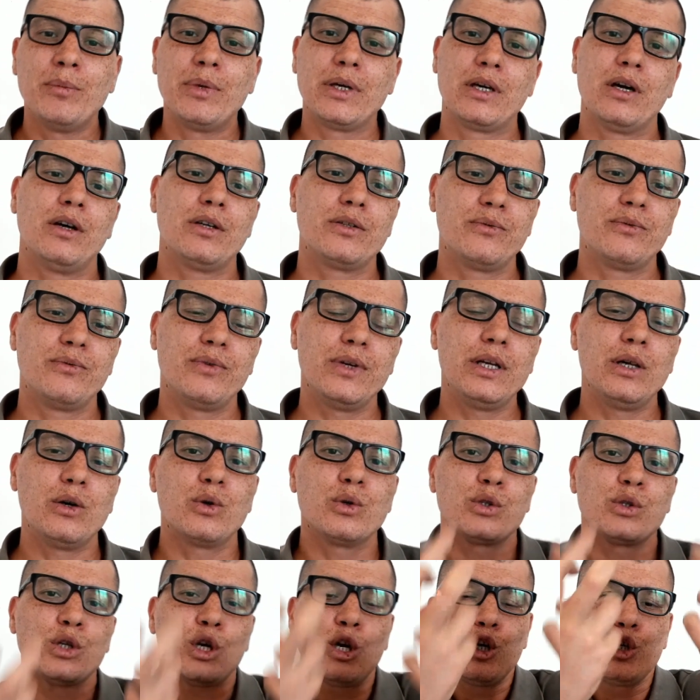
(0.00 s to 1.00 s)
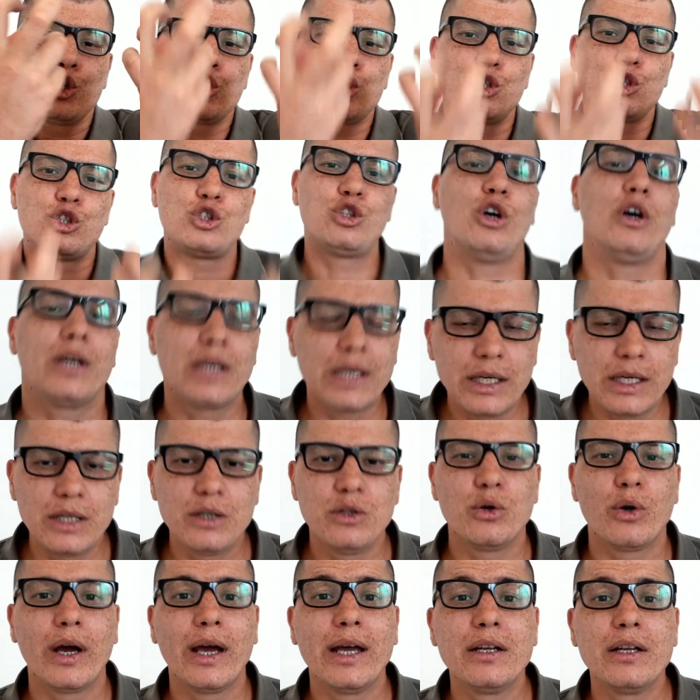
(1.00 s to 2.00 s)
because videos suck in
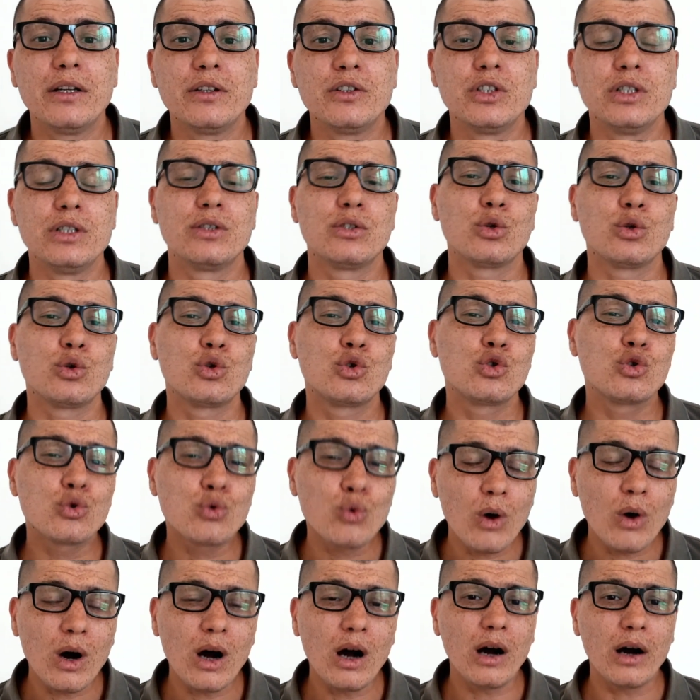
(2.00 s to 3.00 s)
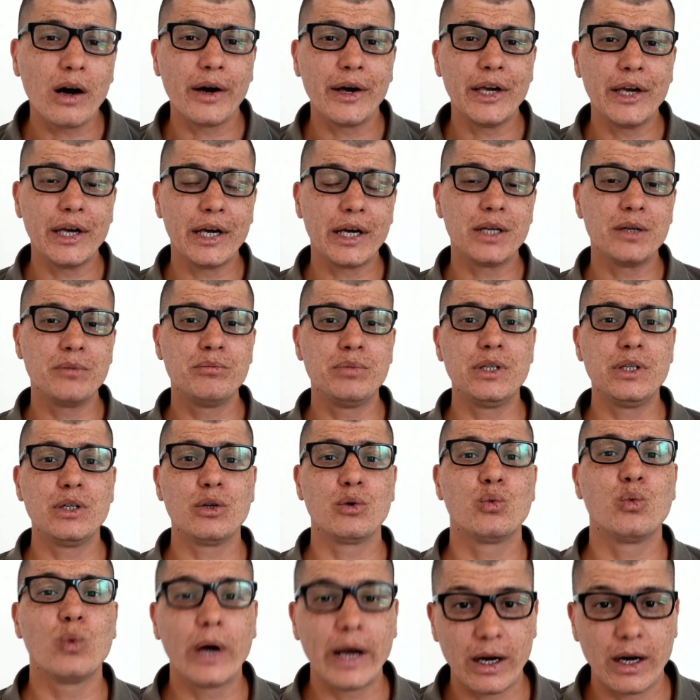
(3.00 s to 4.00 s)
your energy. So try and be
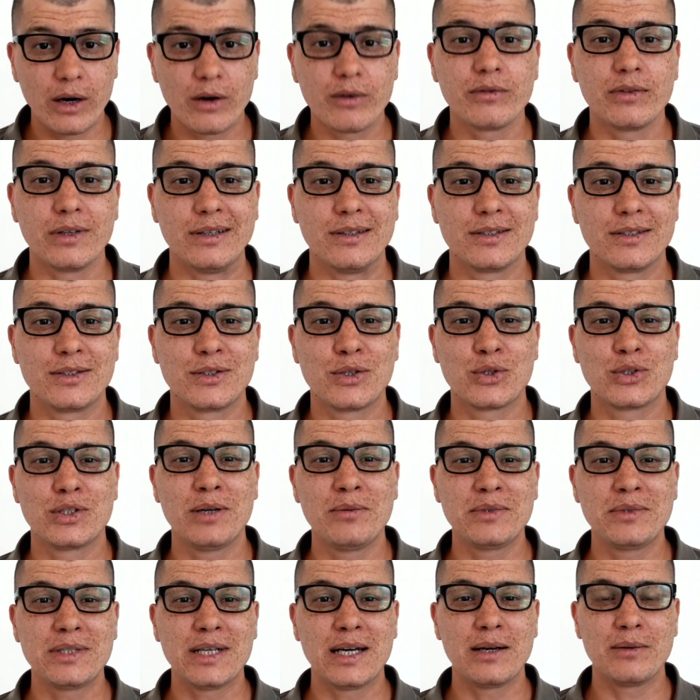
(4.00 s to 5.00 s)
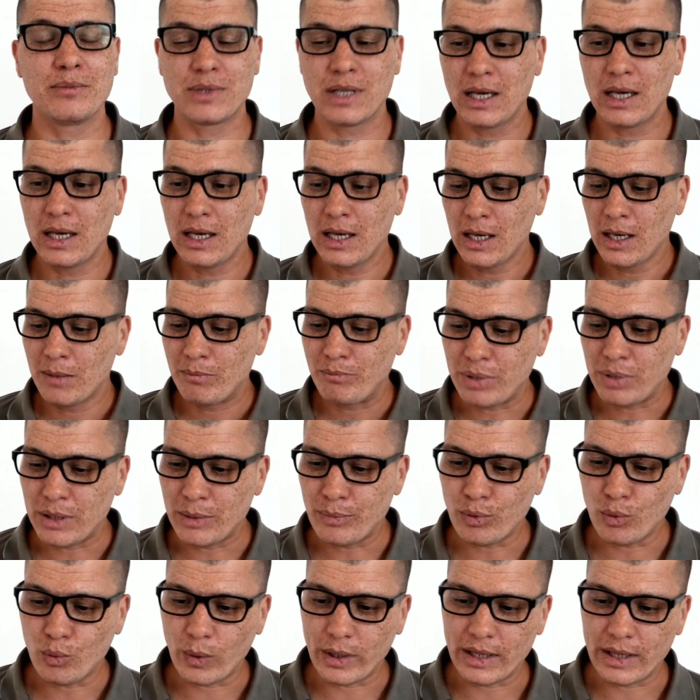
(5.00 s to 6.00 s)
aware of this. So sometimes
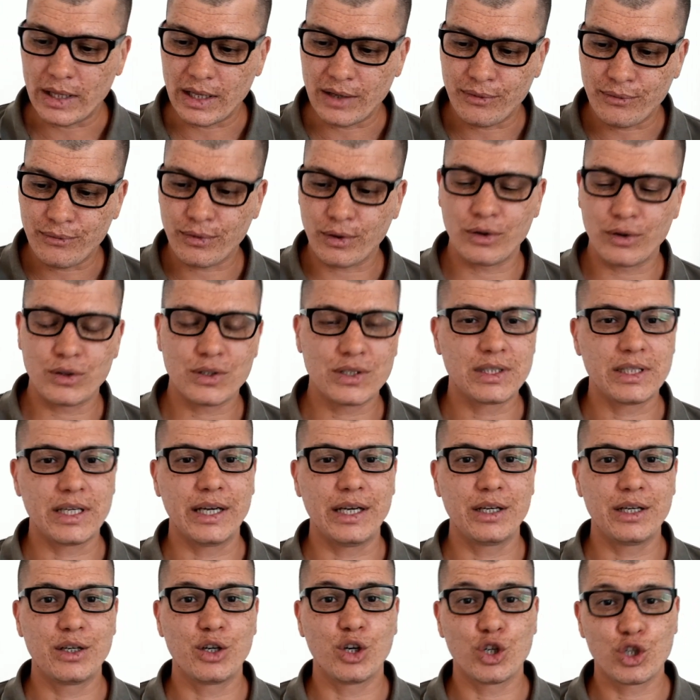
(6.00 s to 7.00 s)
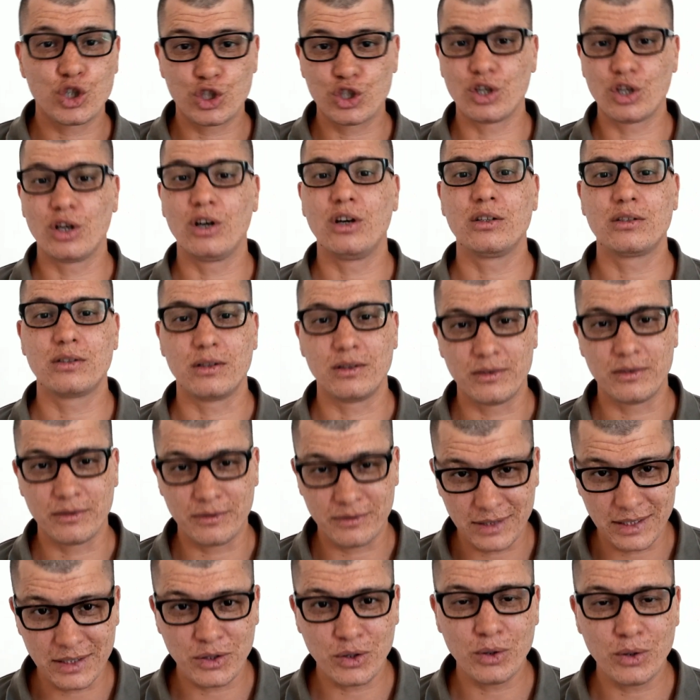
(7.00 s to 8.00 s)
people, when they first take a shot on a
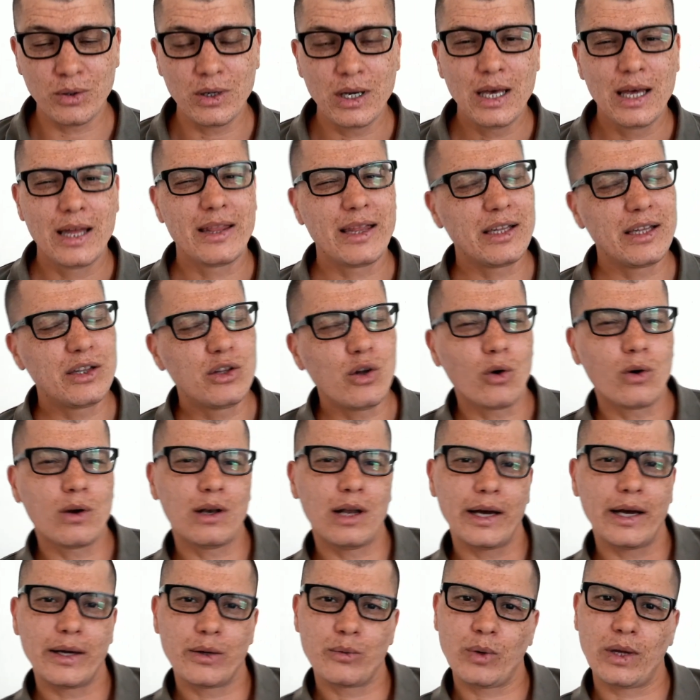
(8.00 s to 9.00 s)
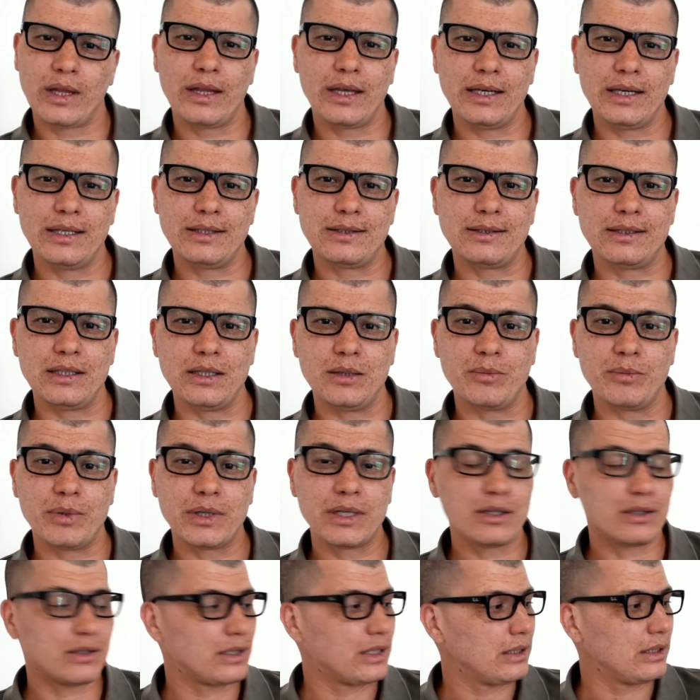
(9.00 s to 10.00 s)
video, they don't like what they see,
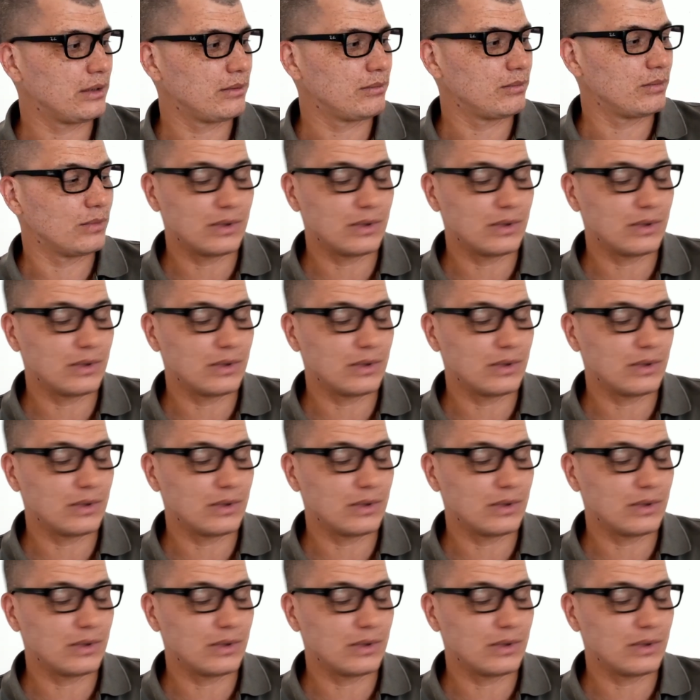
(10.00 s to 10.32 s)
because